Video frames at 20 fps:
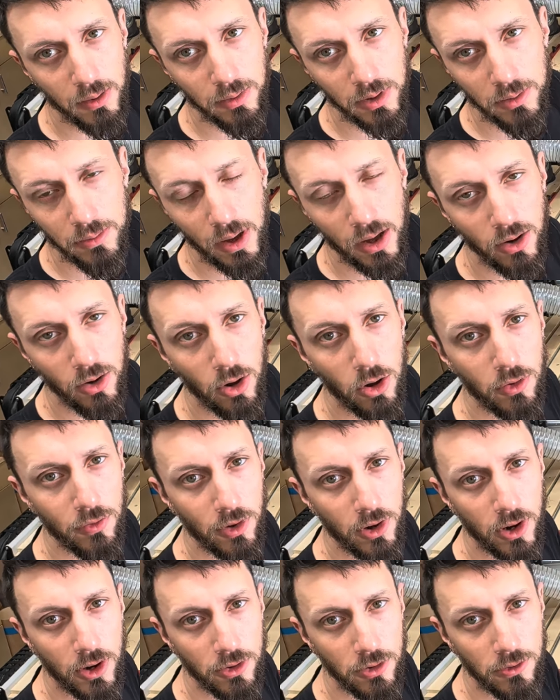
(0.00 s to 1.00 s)
about over
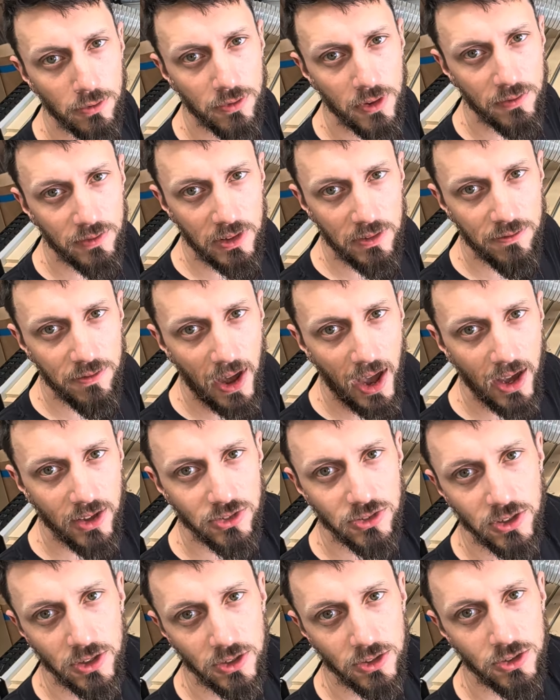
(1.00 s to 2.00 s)
150
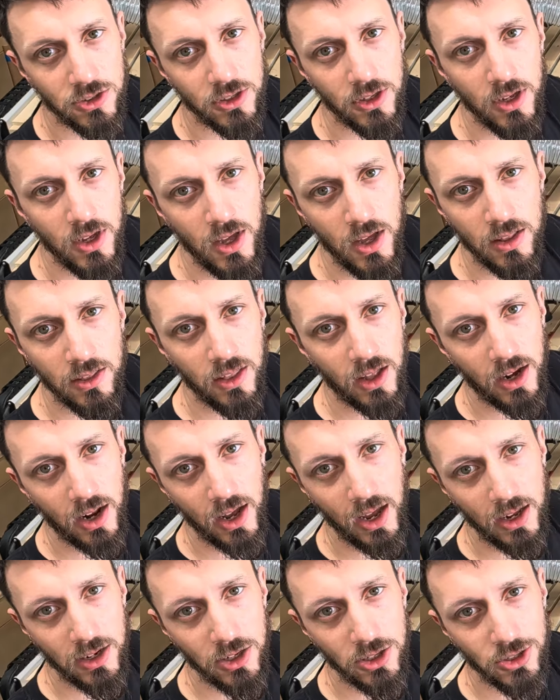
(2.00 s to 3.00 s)
fasteners that
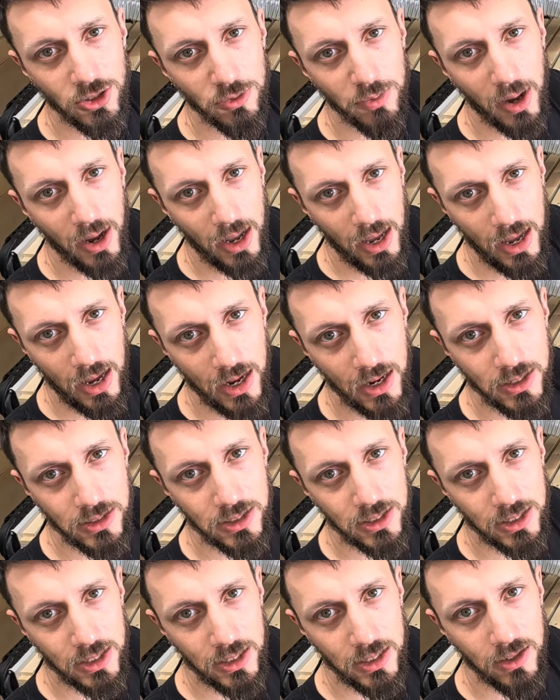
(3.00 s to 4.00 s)
I had to do by
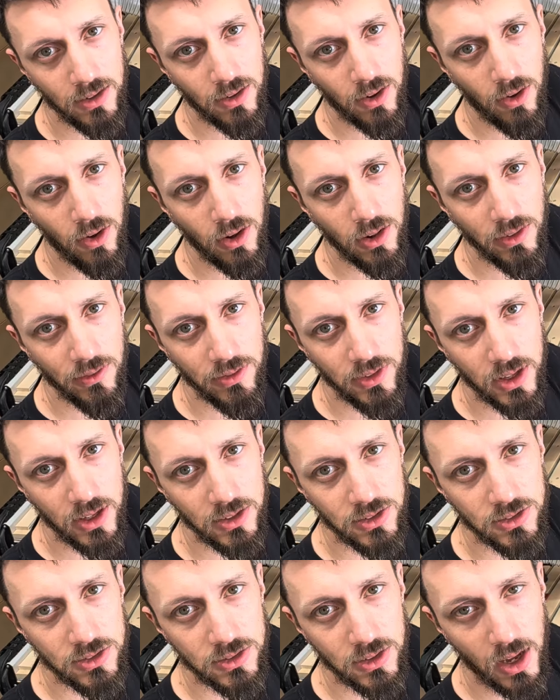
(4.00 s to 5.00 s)
hand in all of
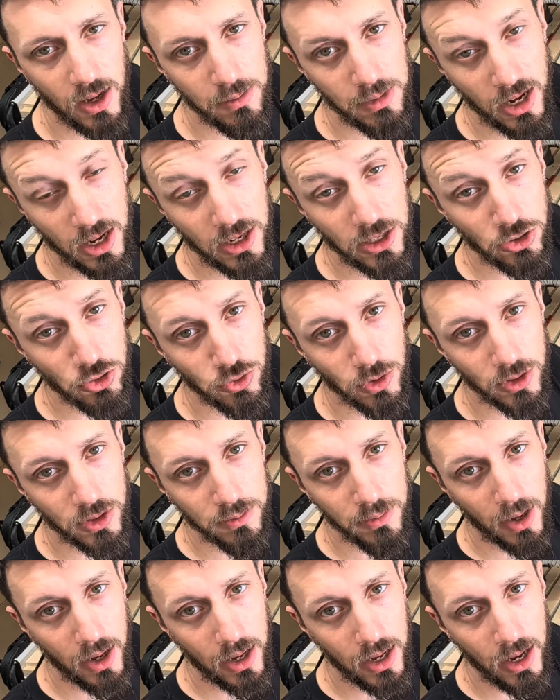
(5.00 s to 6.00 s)
this. I mean, I didn't drill
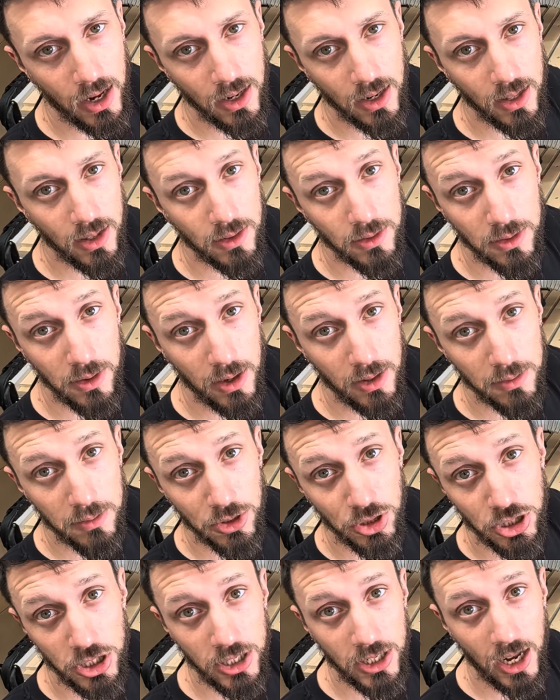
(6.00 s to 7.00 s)
them by hand. The
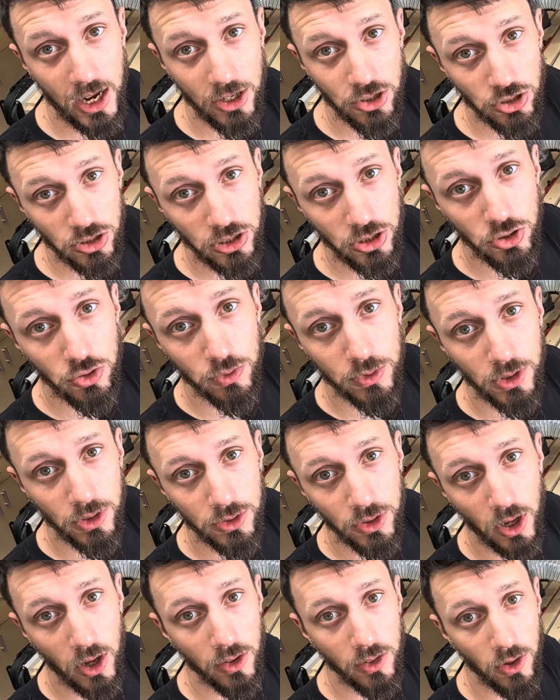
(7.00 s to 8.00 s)
machine actually
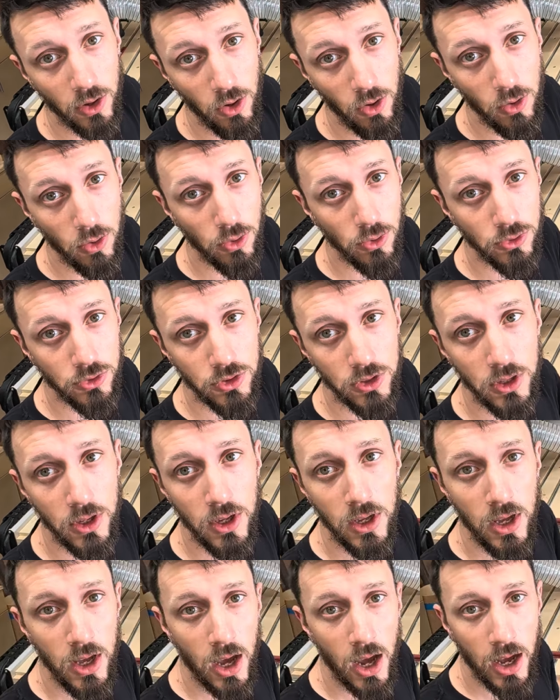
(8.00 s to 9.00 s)
drilled all the holes
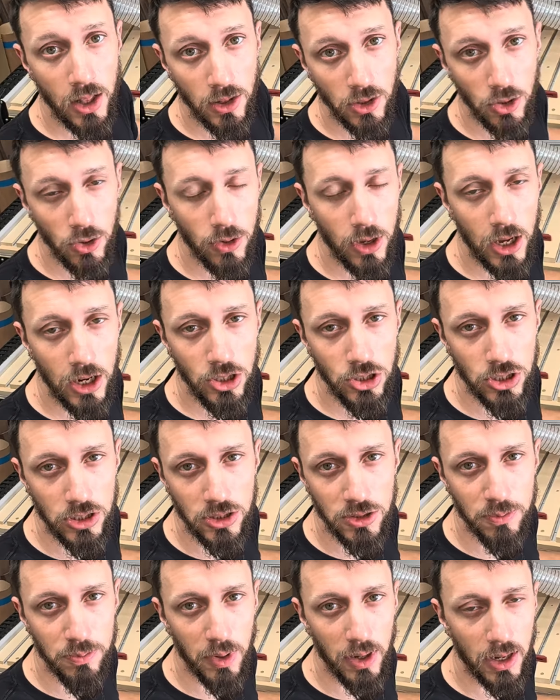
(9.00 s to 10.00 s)
and the
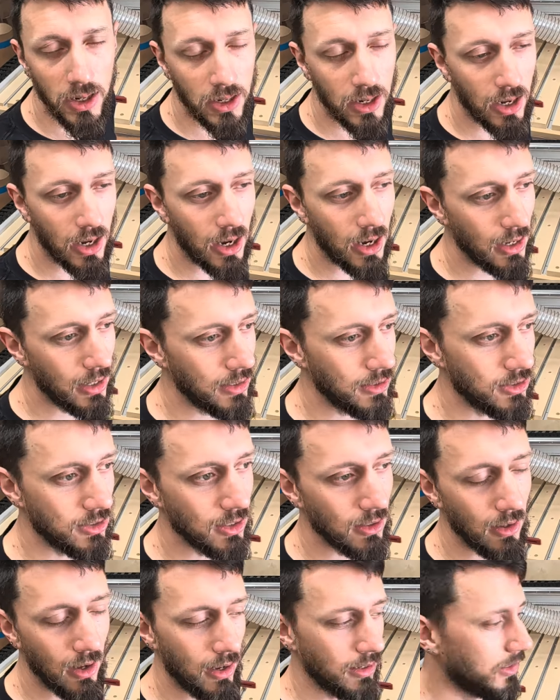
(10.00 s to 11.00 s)
locations, but I
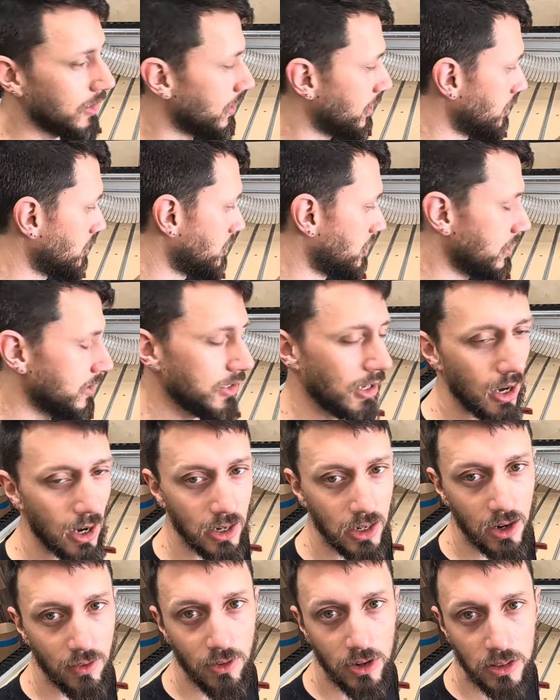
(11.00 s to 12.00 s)
still had to
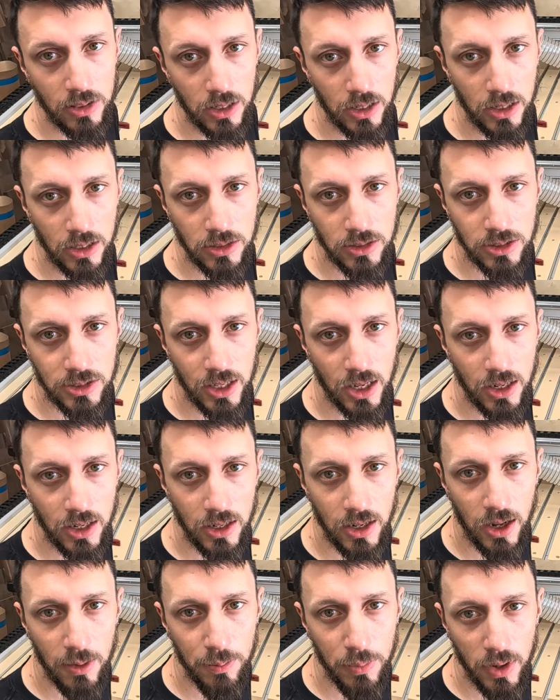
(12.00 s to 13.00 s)
design everything and set
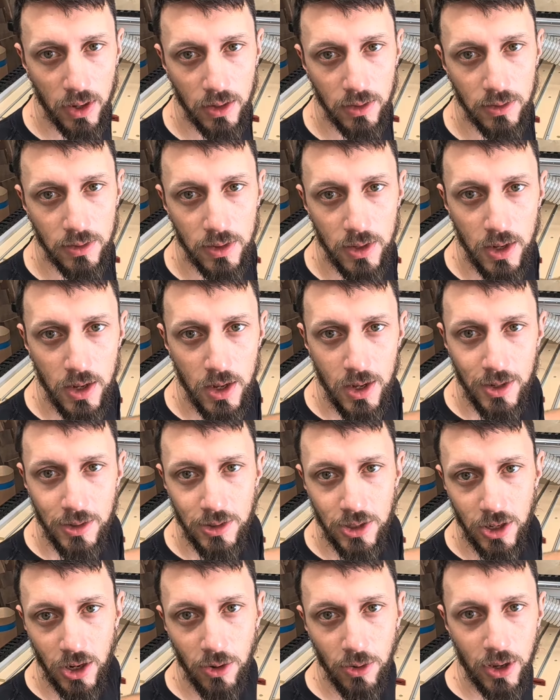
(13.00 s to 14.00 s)
it up and
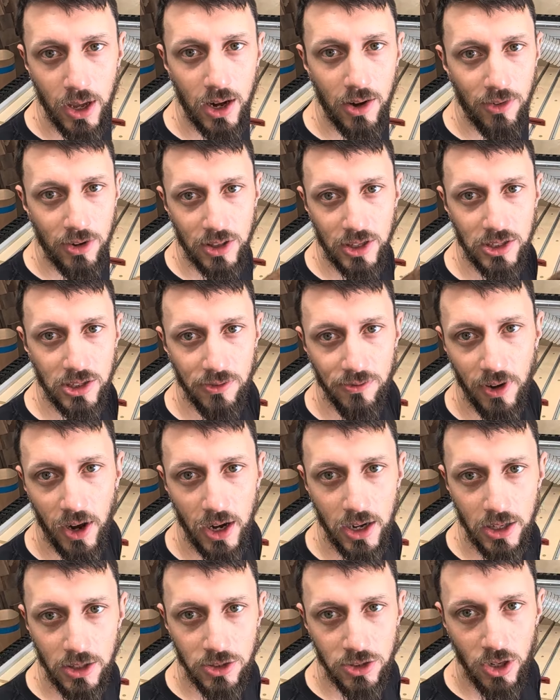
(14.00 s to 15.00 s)
get everything
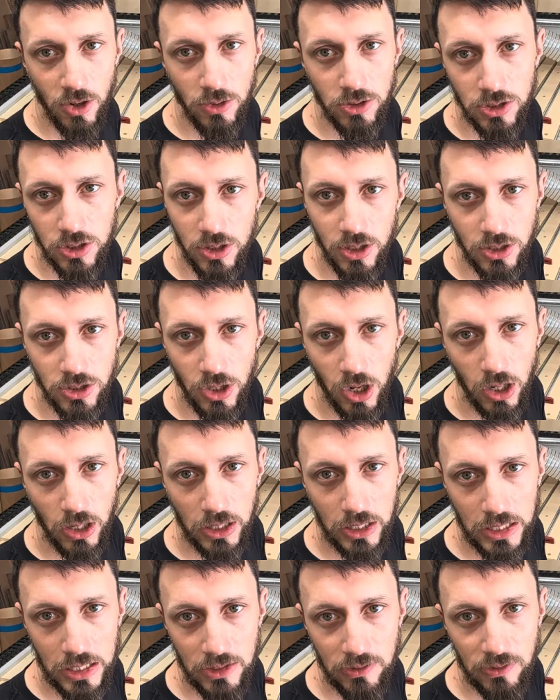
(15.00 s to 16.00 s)
divided so it's
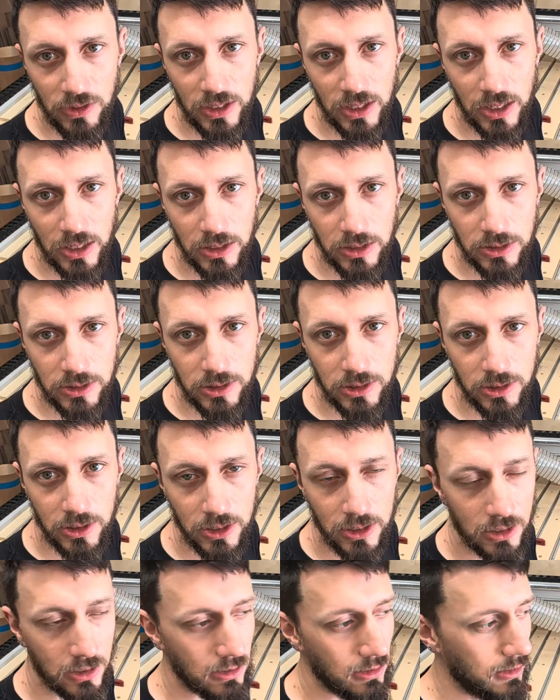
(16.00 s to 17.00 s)
all even
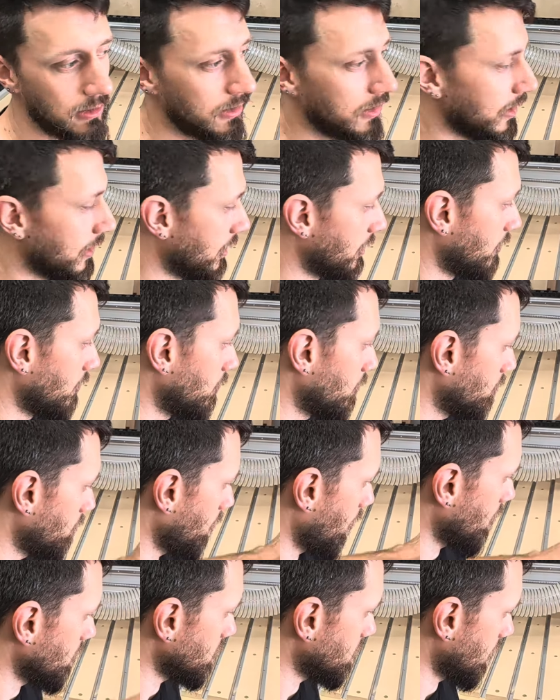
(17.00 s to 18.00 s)
and
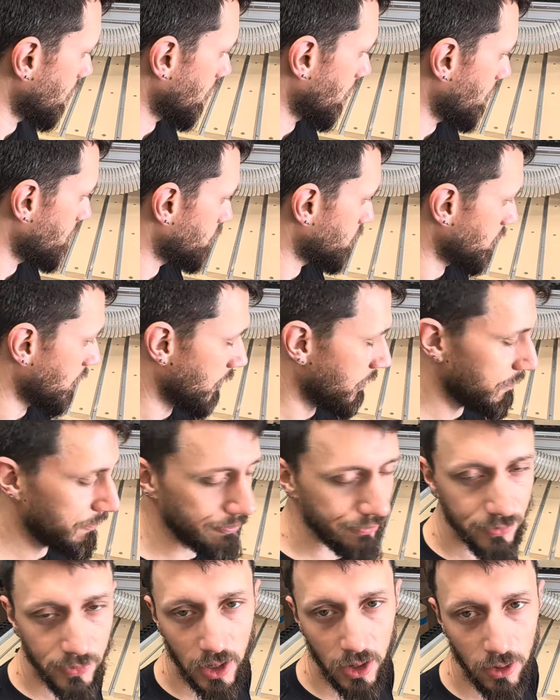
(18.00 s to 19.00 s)
well set up. So
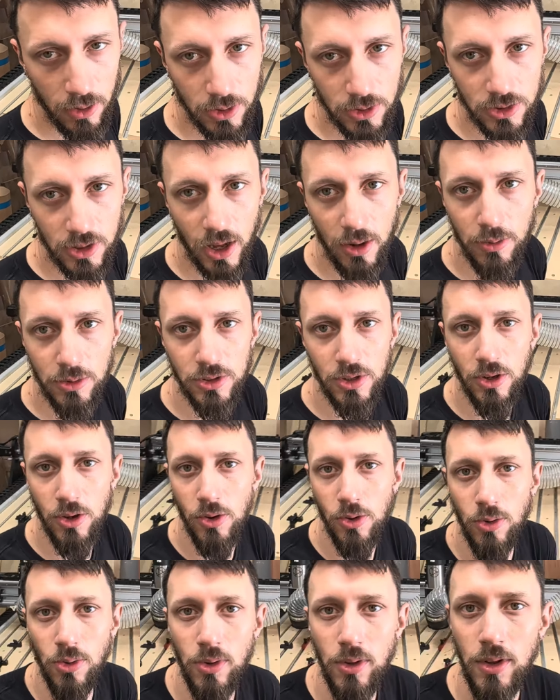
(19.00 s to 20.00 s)
that was a
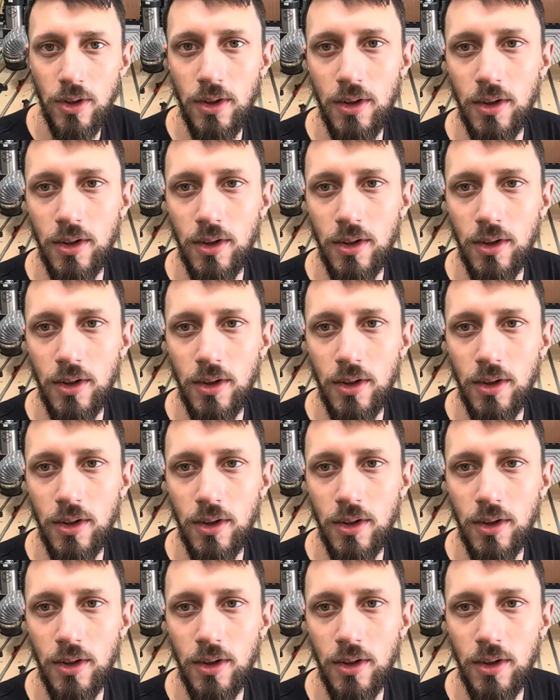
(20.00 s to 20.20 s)
whole